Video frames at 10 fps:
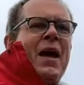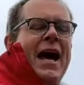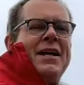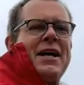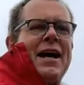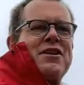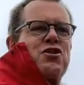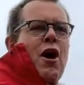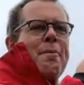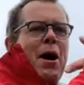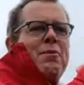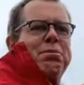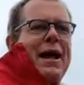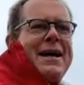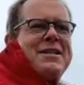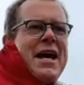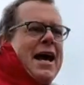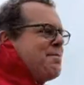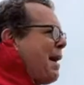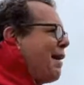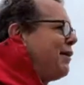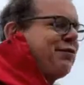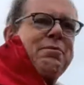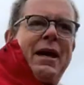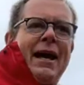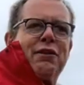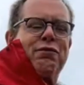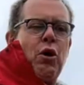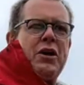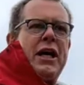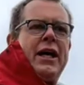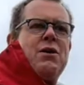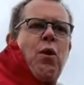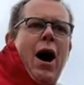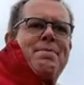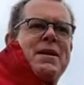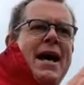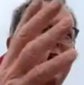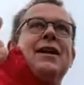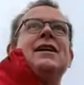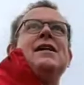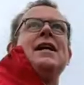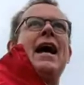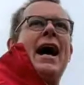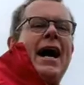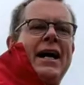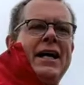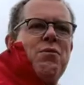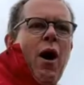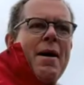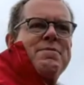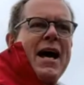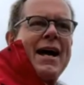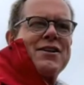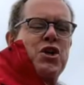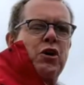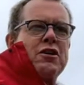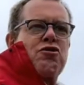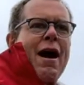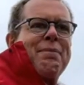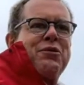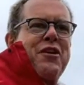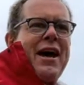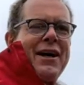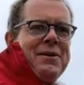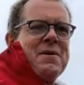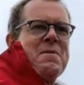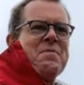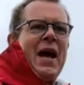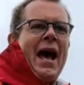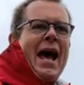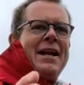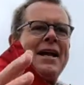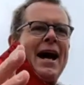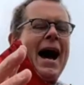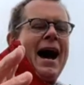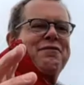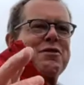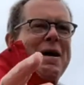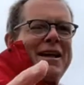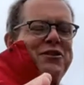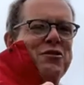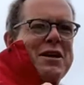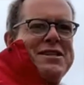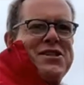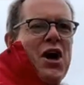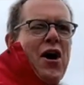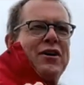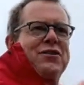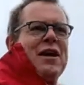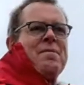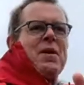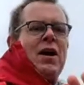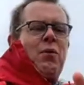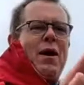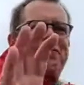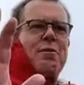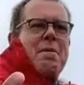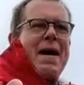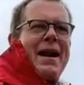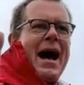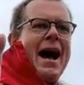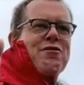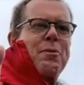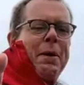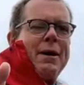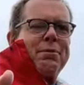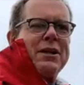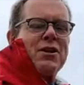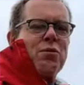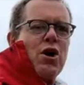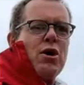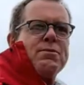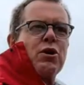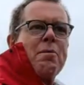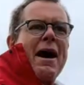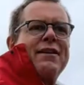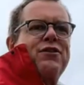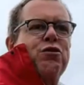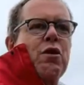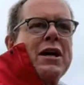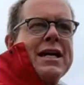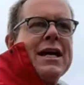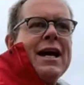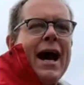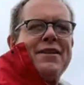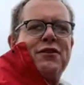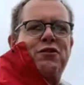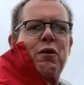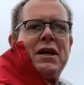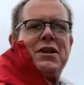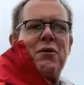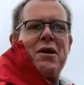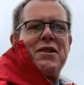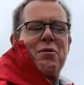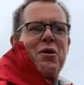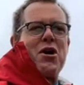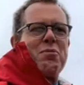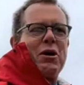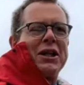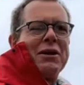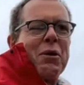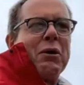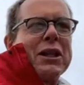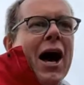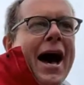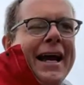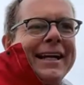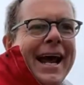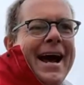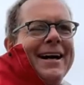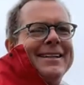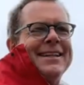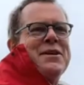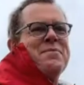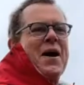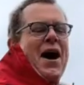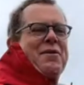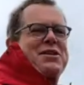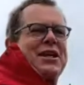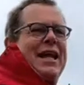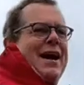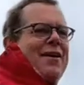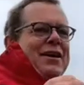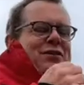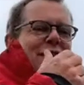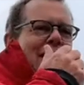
And the trombone player, Dan Barrett from California, he wiped out and took the drums down. And after about three songs, it went from about 100 people in the room to about three. And the three that were in the room were lying down. Oh, it was hilarious.